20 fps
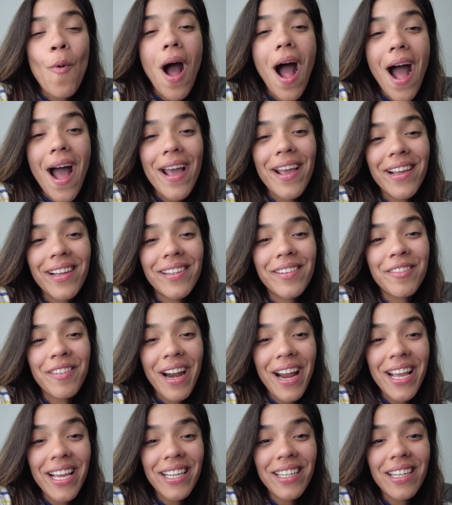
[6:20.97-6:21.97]
Why?
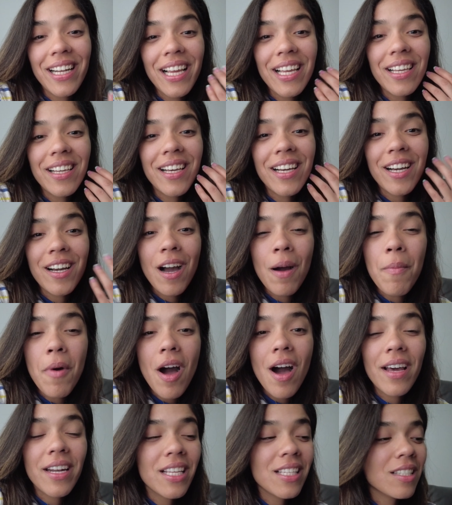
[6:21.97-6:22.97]
Right? Like, come
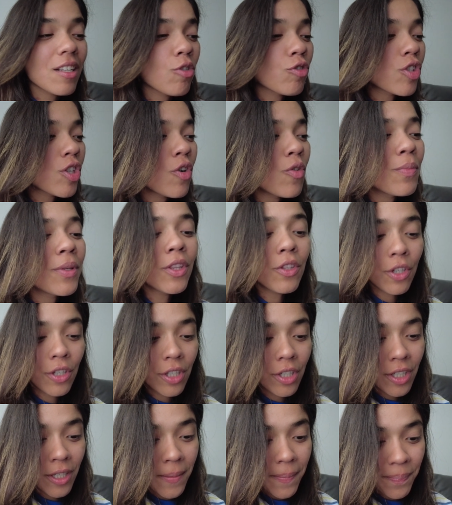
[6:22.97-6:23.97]
on. It's October
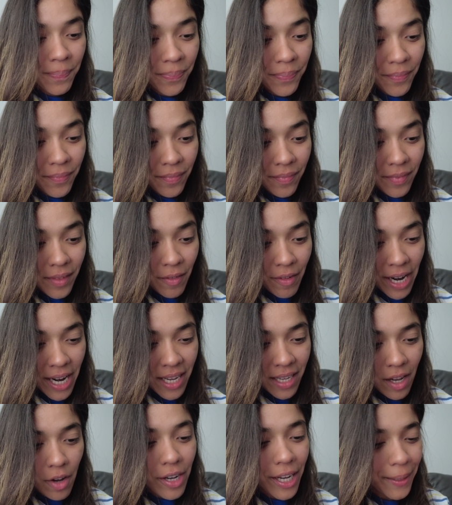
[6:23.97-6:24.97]
3rd,
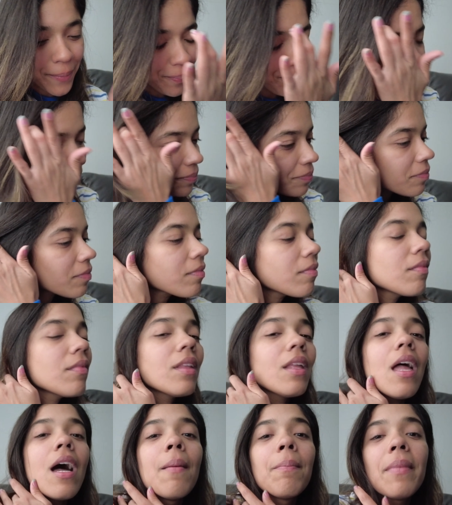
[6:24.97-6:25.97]
right? Okay.
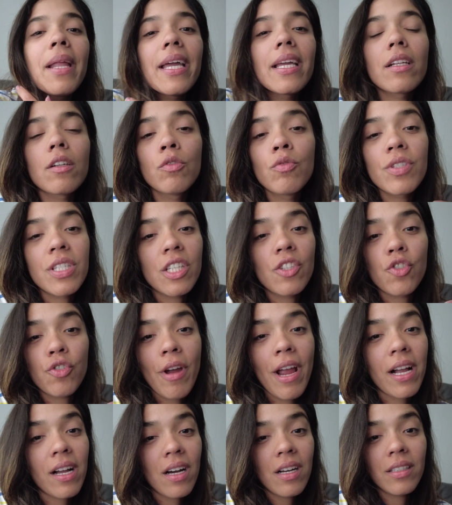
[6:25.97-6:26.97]
I'm like losing
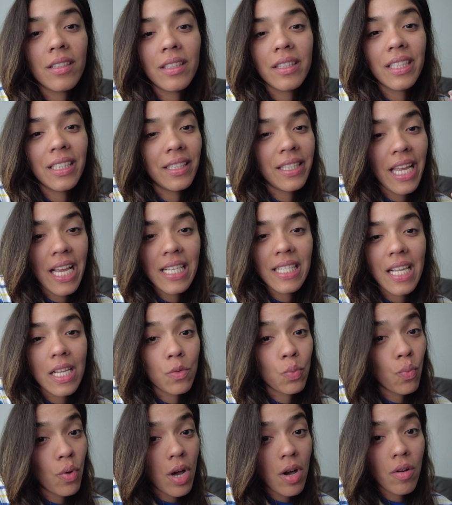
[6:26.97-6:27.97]
track on the days
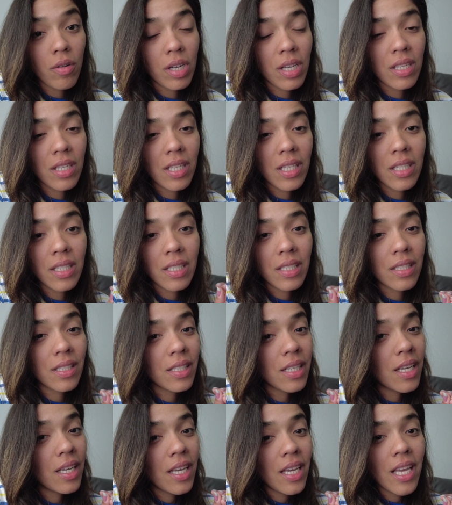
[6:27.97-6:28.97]
as well because
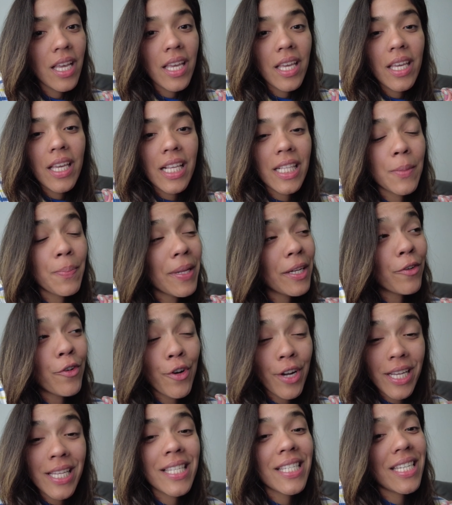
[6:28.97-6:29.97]
it's been
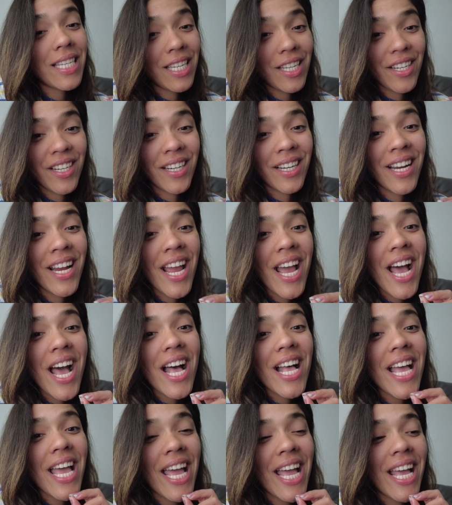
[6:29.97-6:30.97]
crazy here.
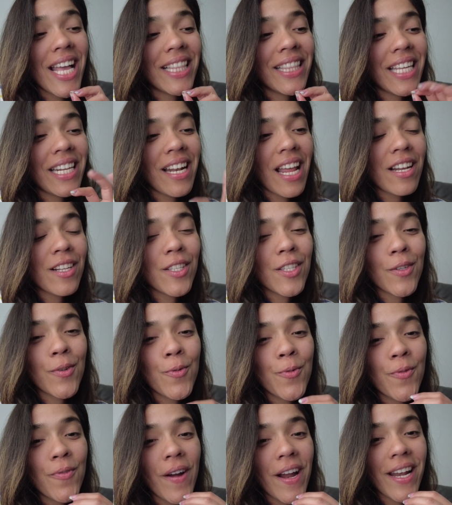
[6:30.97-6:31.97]
And they're not in
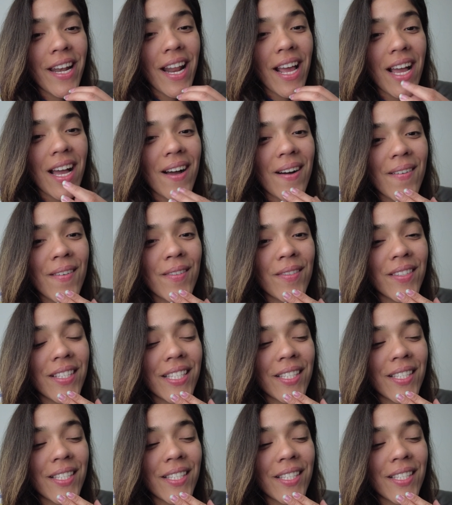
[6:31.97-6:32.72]
school right now.